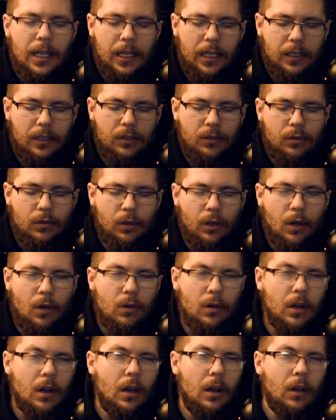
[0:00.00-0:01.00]
into
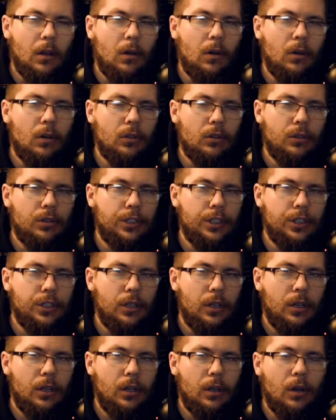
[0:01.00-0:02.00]
local
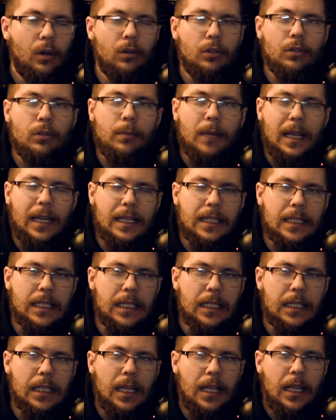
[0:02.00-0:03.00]
auto
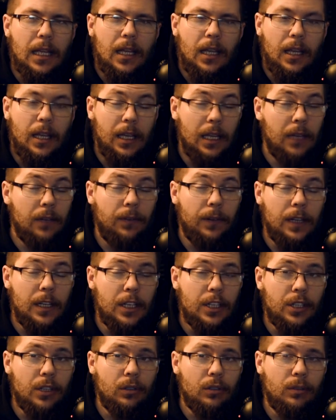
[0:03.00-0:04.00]
magazine in
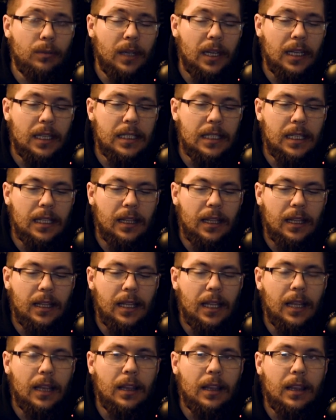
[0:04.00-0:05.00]
Finnish auto magazine,
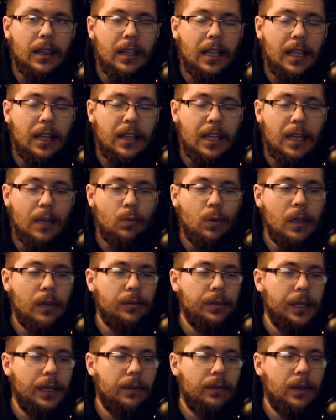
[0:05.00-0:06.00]
and they will
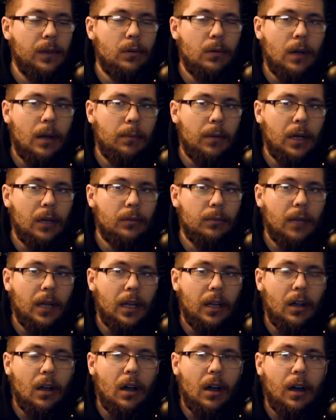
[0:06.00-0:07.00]
review about
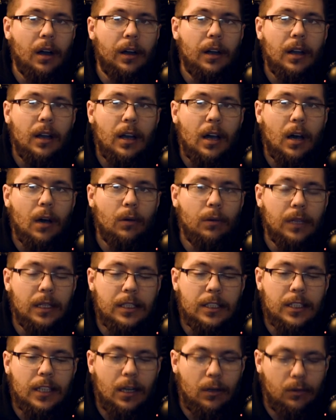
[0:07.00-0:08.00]
my car, how
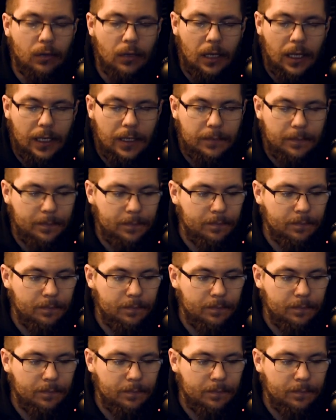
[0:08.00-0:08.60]
it sound like.